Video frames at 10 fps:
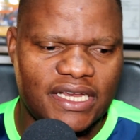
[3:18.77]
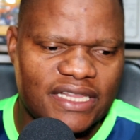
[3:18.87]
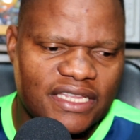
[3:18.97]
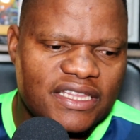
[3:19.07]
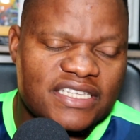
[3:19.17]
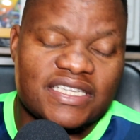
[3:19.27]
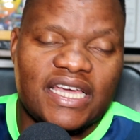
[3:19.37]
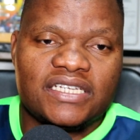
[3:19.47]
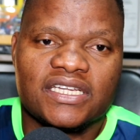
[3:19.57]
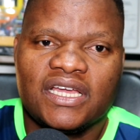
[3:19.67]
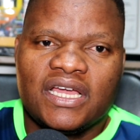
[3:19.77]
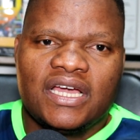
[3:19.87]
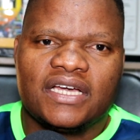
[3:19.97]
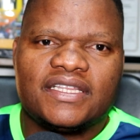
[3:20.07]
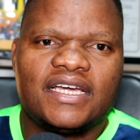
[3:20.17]
And I think the side
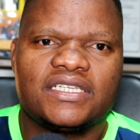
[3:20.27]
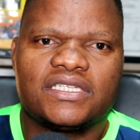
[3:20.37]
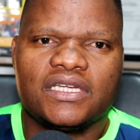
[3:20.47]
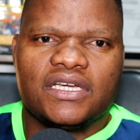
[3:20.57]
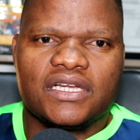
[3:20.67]
that